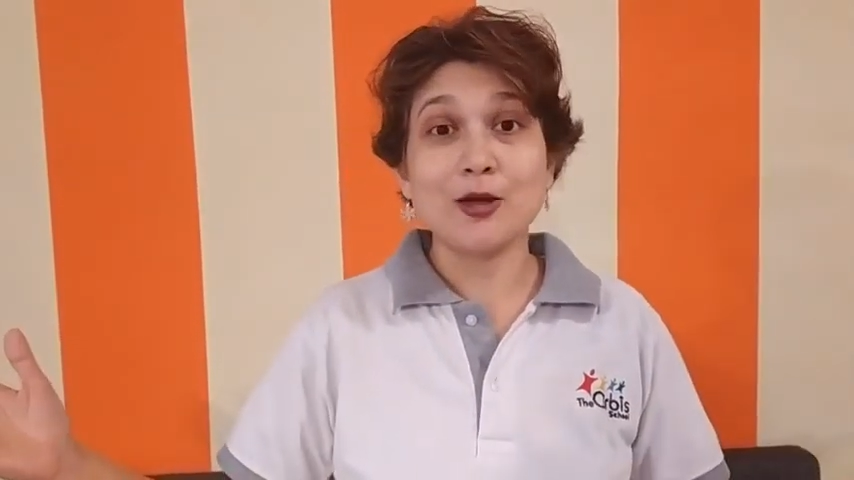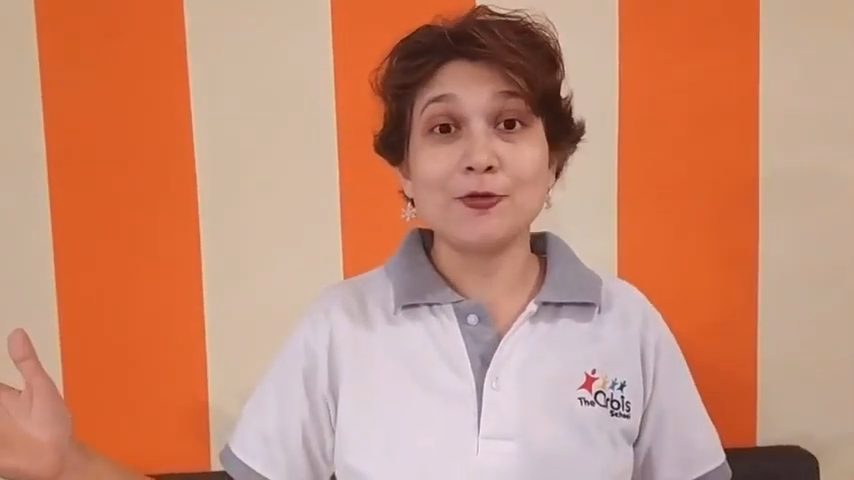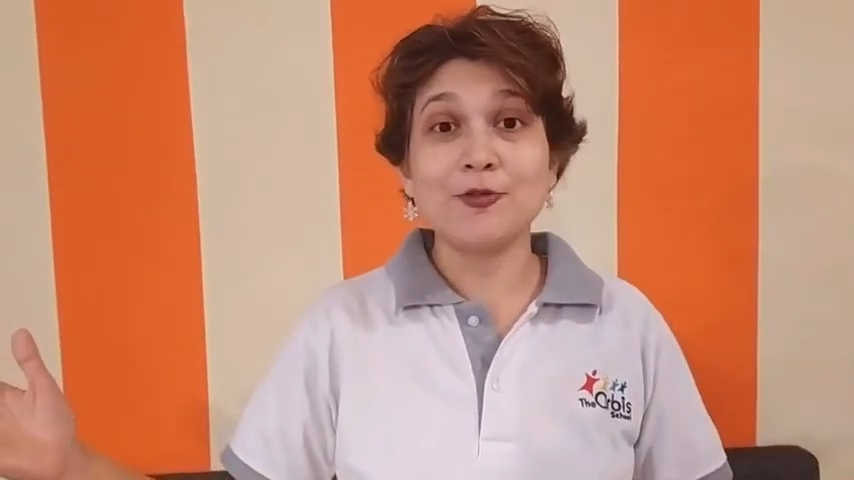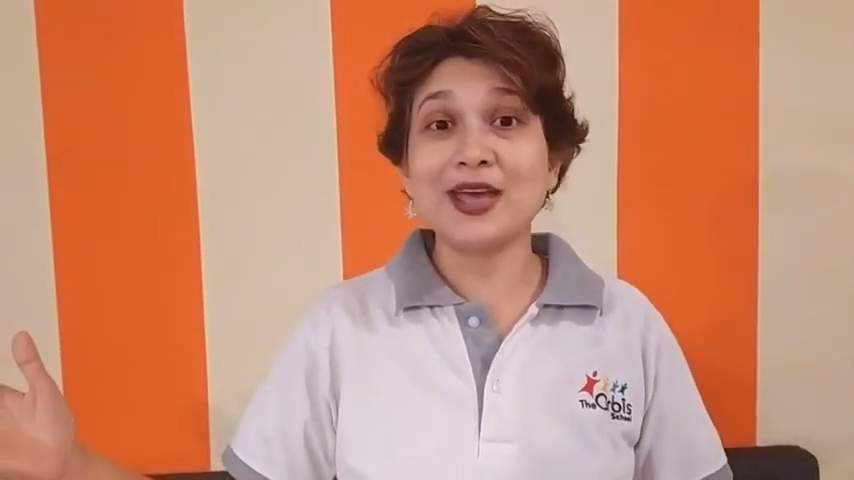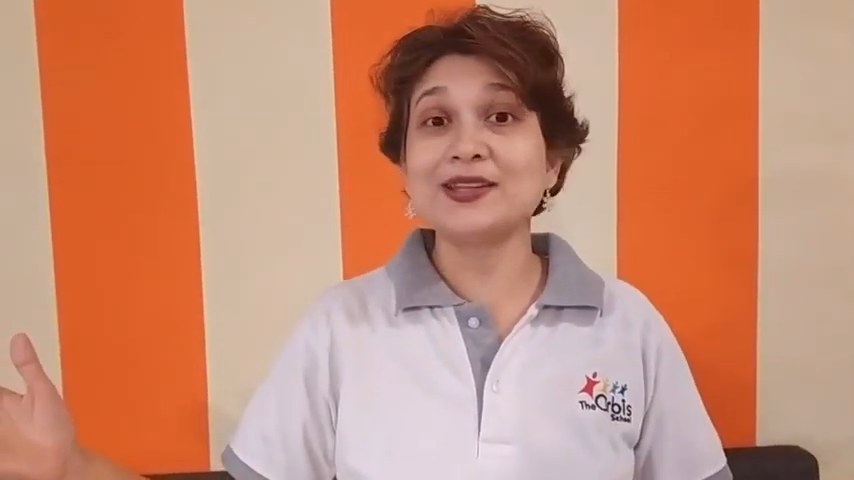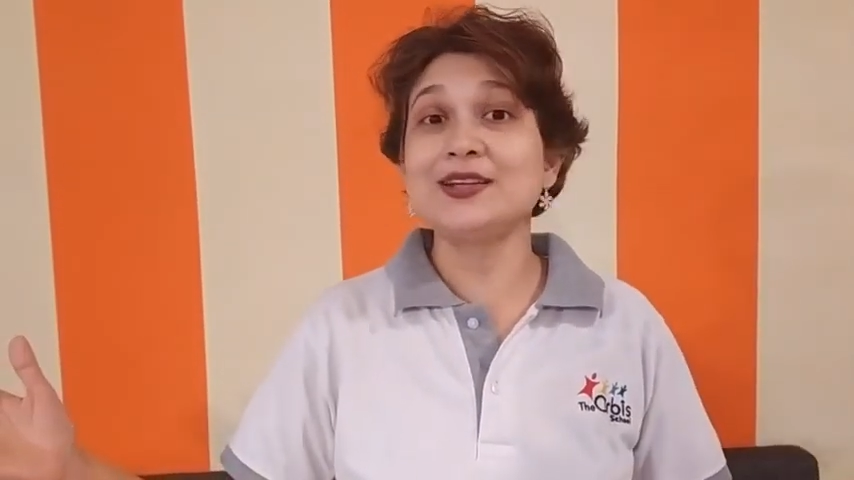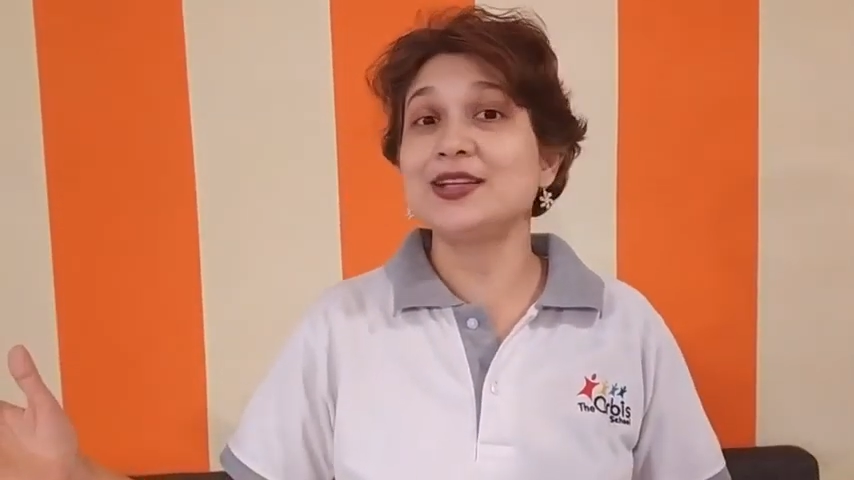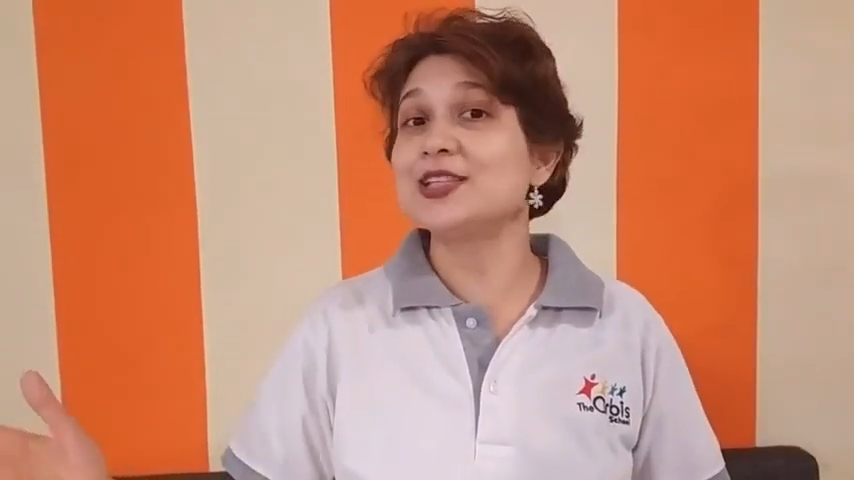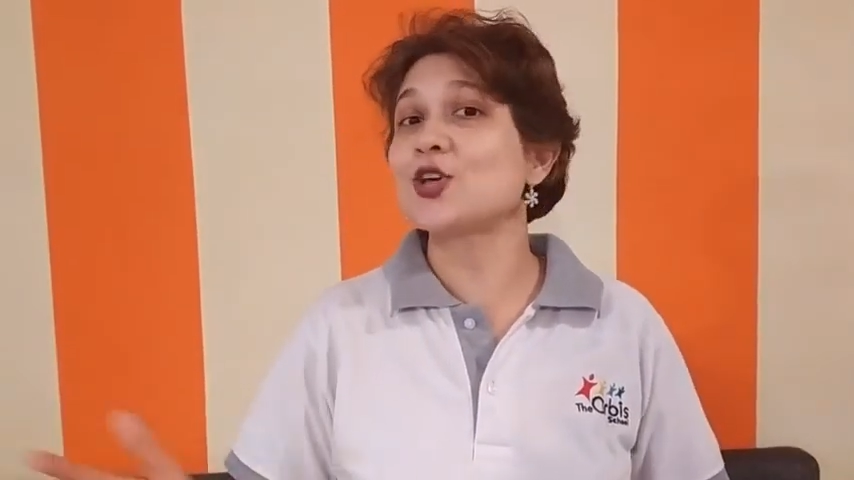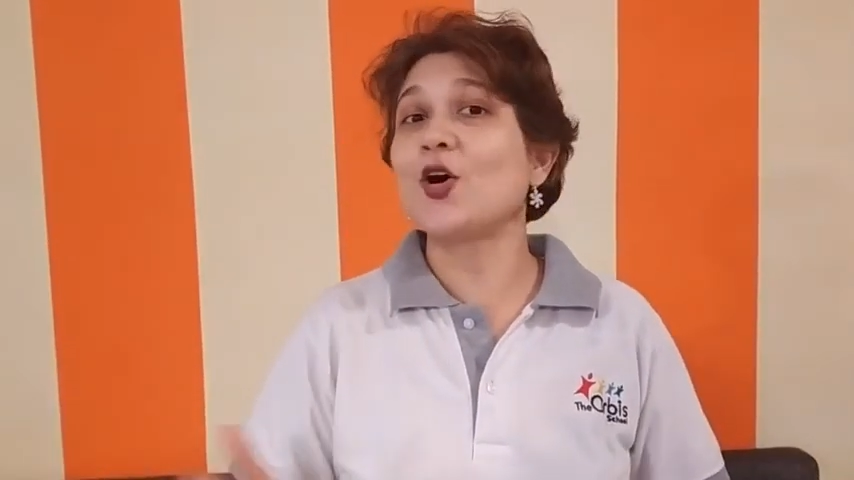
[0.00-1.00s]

Weather is